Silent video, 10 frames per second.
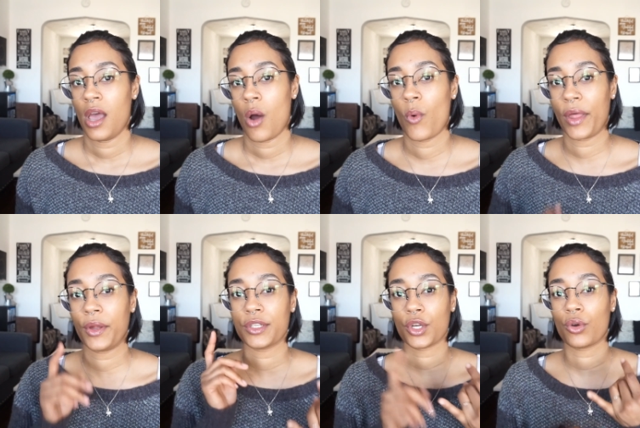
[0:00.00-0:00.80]
whether
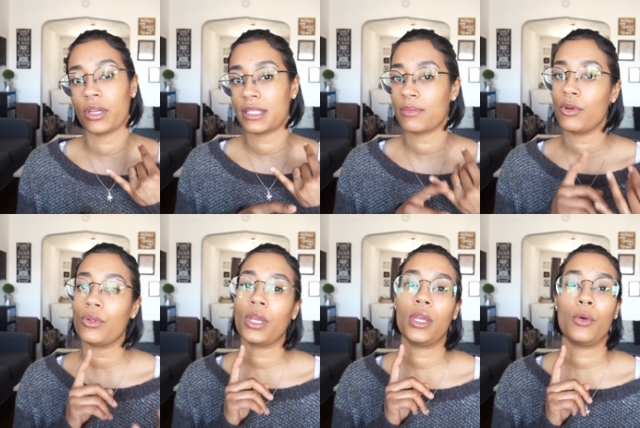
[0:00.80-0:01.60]
it's a green
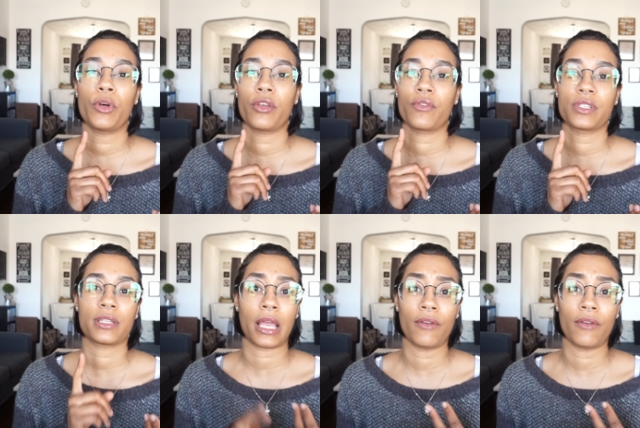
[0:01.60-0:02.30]
smoothie, whether it's like